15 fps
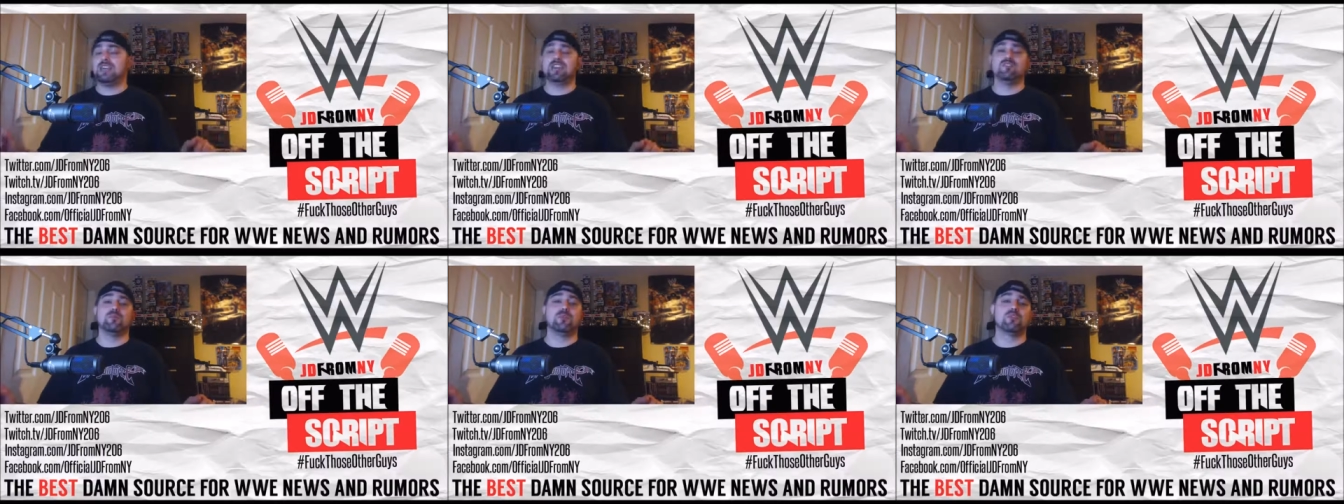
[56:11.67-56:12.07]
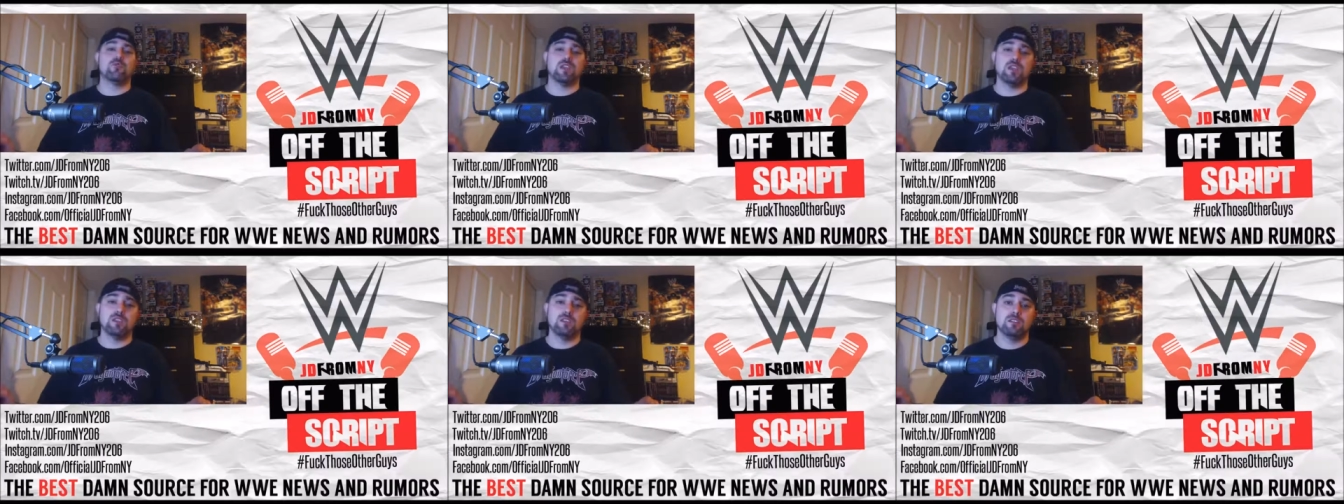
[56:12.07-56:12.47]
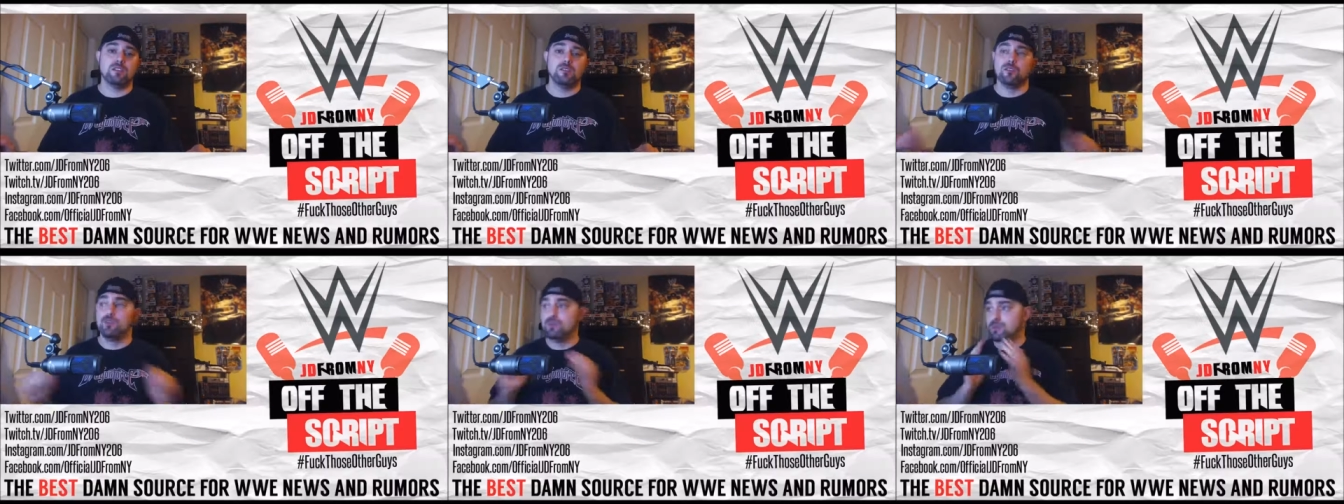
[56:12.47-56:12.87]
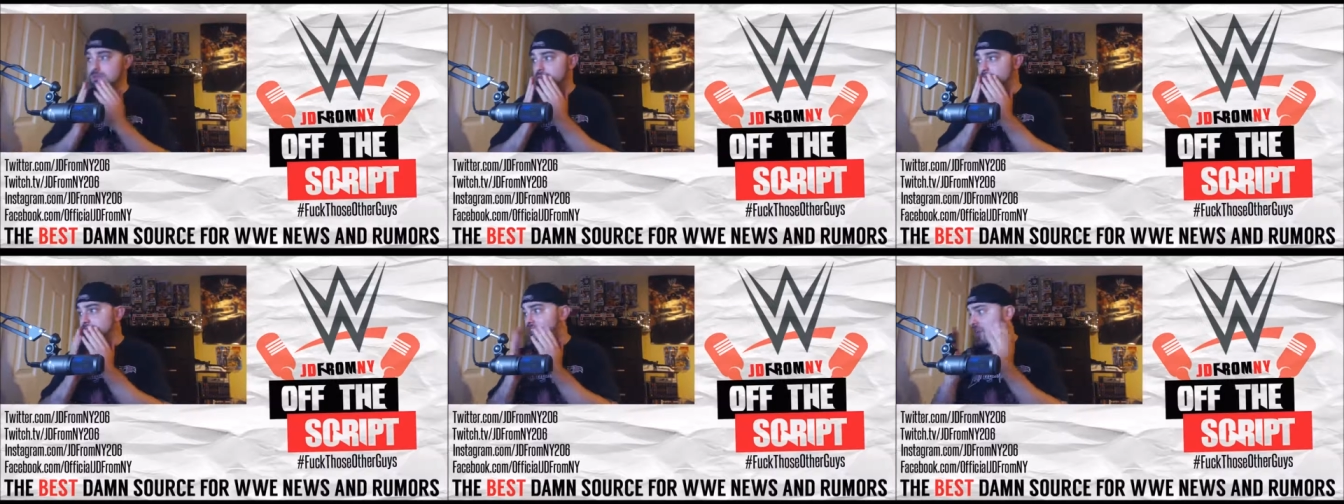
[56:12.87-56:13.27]
The Eva Marie,
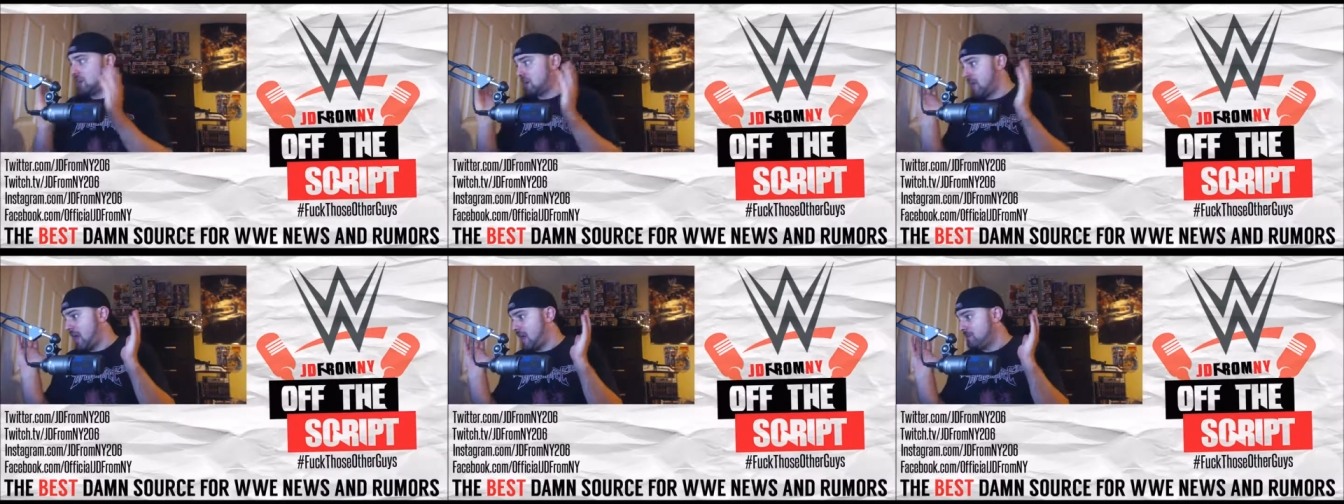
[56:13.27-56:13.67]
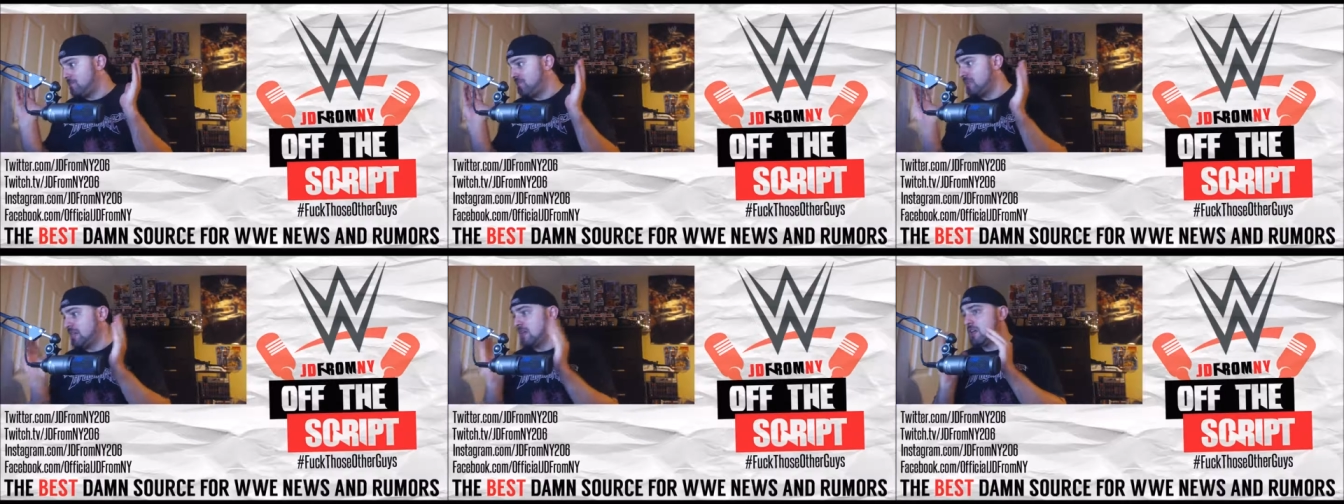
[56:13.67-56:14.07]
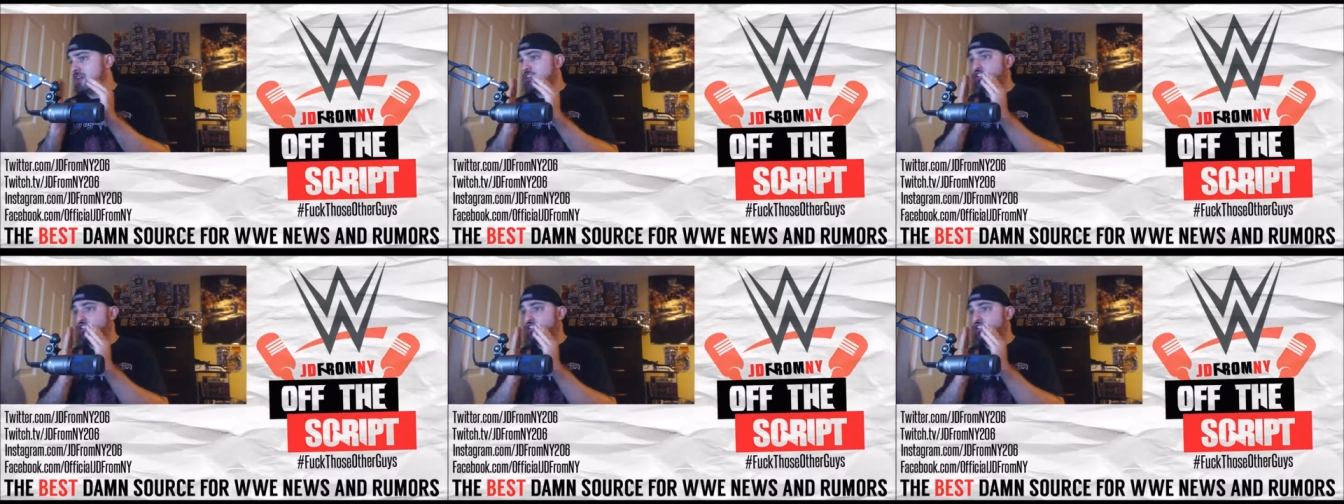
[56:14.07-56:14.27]
oops, I said it again.